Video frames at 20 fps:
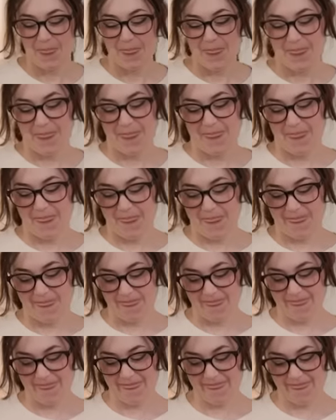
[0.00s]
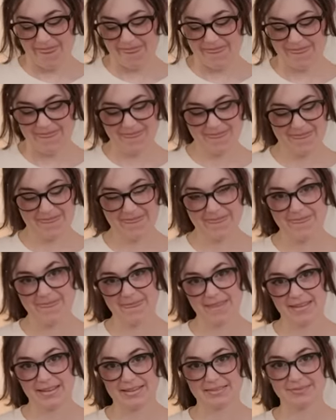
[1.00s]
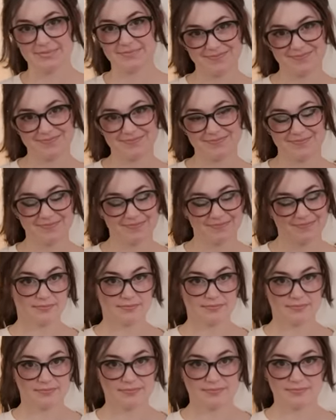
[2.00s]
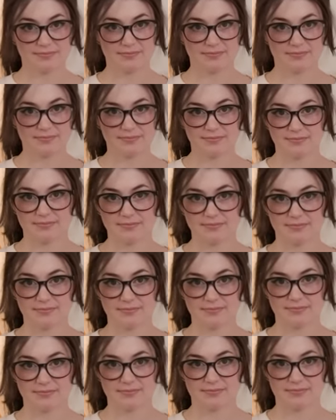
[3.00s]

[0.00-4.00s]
(not speaking)